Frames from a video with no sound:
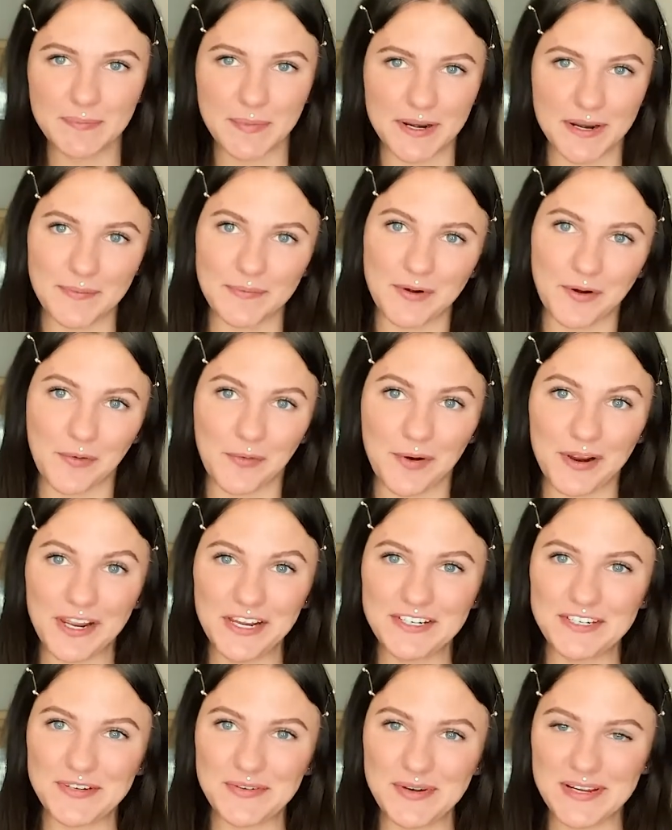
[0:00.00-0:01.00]
but I'm gonna
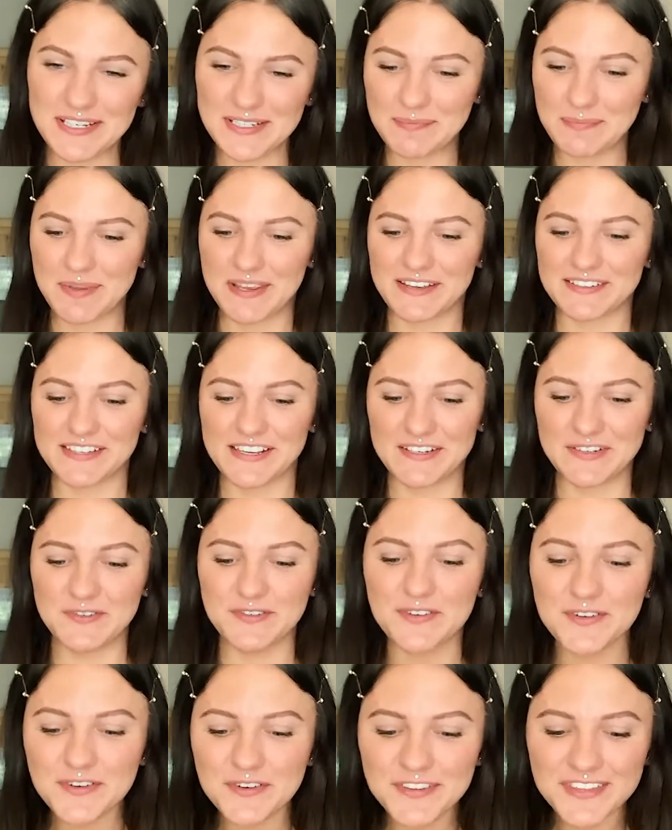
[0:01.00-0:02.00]
redo it because I
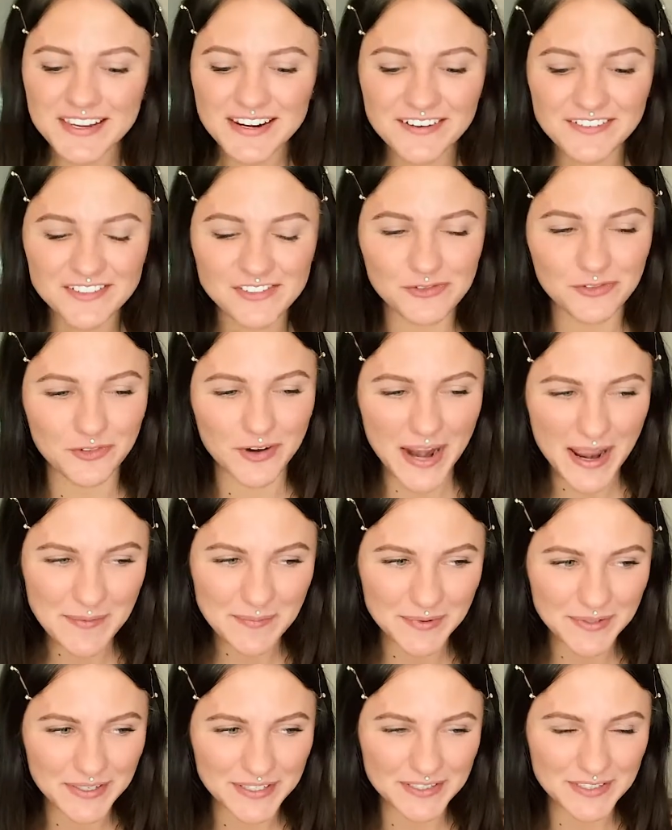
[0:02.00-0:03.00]
knew that I was
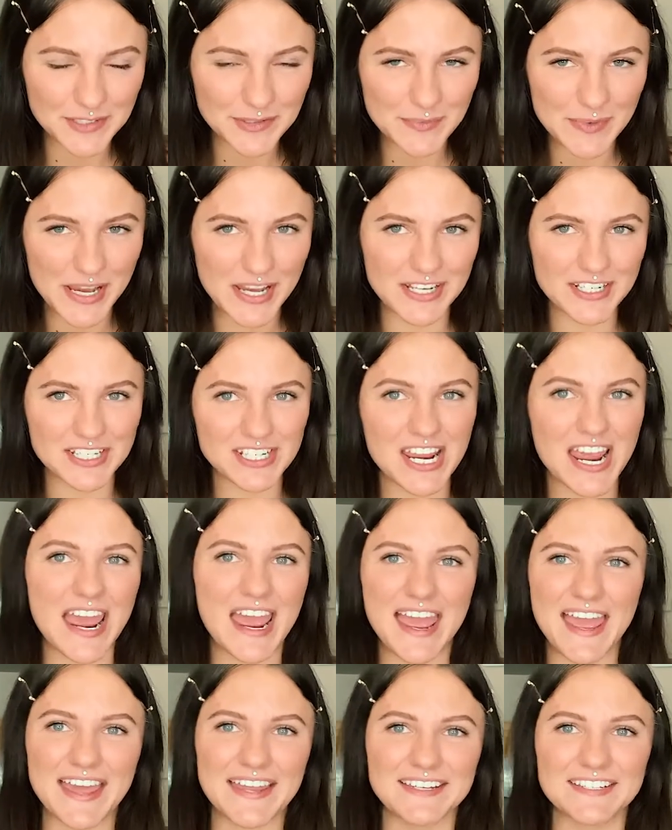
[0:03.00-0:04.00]
rambling too much
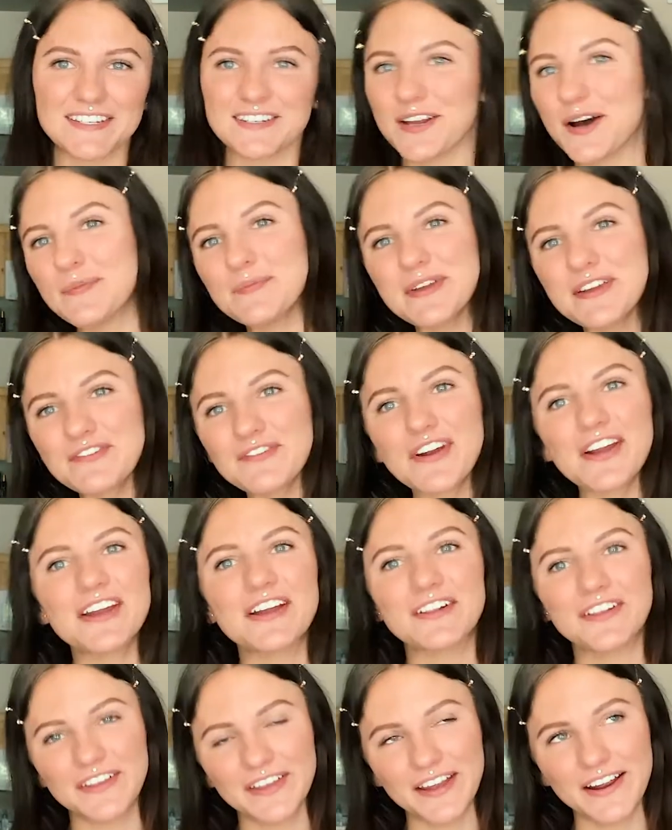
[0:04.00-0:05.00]
and not being very
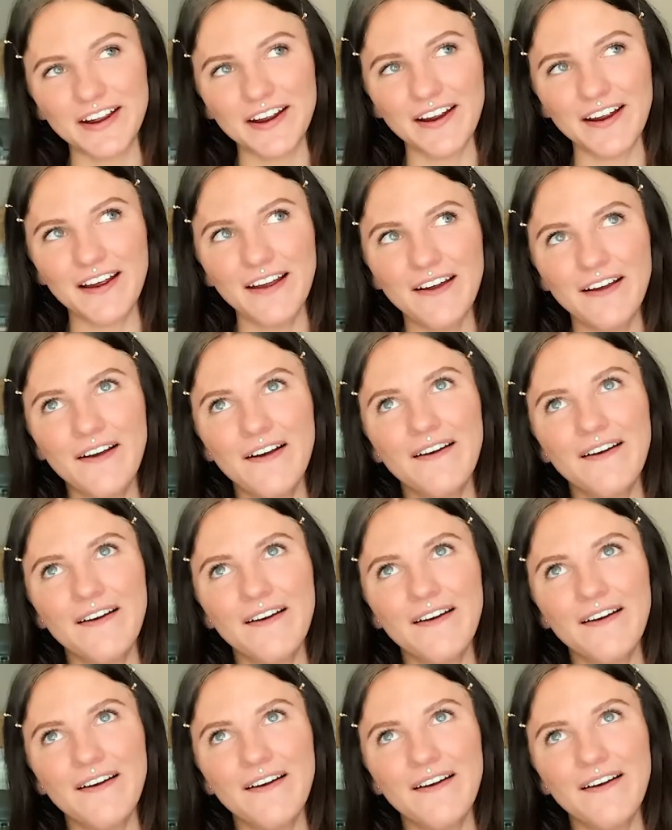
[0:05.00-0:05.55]
clear,